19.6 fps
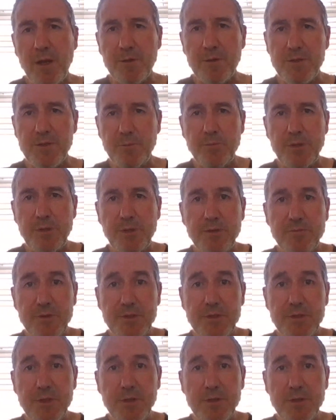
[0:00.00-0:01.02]
Some believe
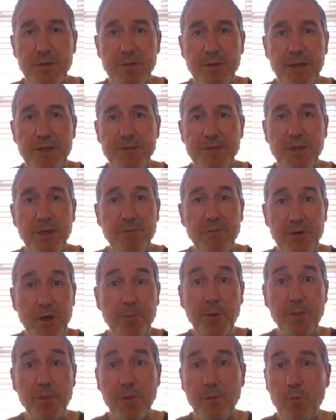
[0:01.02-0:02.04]
the state has given
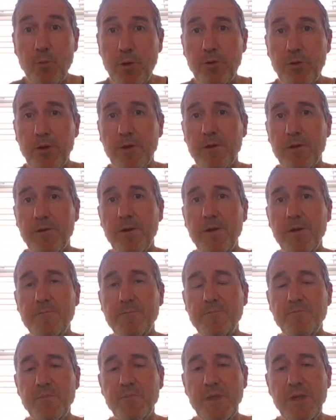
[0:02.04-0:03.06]
up on the war on crime.